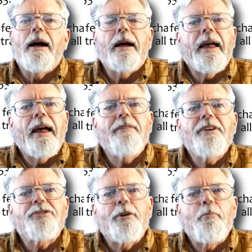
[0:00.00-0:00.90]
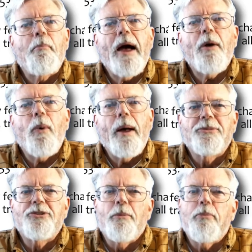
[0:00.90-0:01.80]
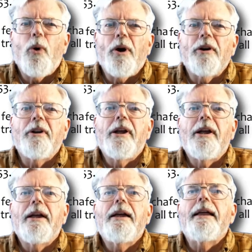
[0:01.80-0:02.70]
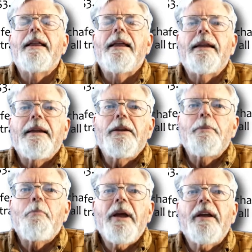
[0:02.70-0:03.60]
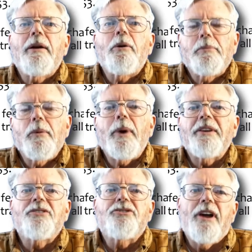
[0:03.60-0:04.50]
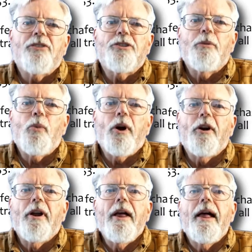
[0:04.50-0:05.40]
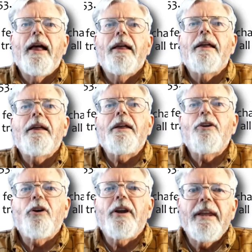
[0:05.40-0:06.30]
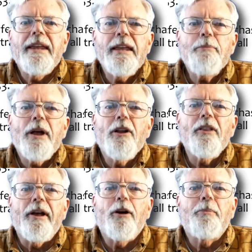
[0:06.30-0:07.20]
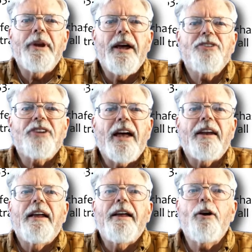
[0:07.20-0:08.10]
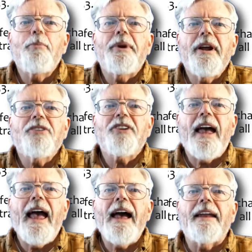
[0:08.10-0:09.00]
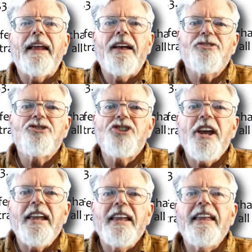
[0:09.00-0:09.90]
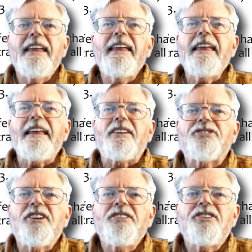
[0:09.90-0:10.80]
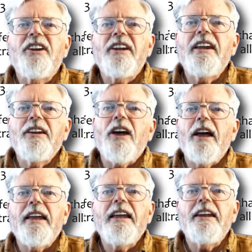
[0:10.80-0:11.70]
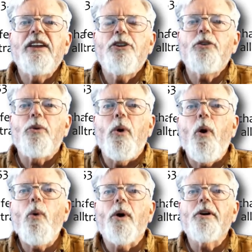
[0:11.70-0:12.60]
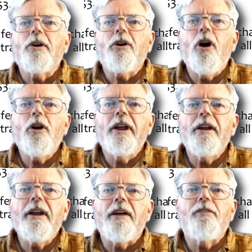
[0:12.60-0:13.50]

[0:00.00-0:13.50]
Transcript: Canvas and MyWeb support. Might write this down somewhere. You can email the help desk at helpdesk@sjecccd.edu or call in at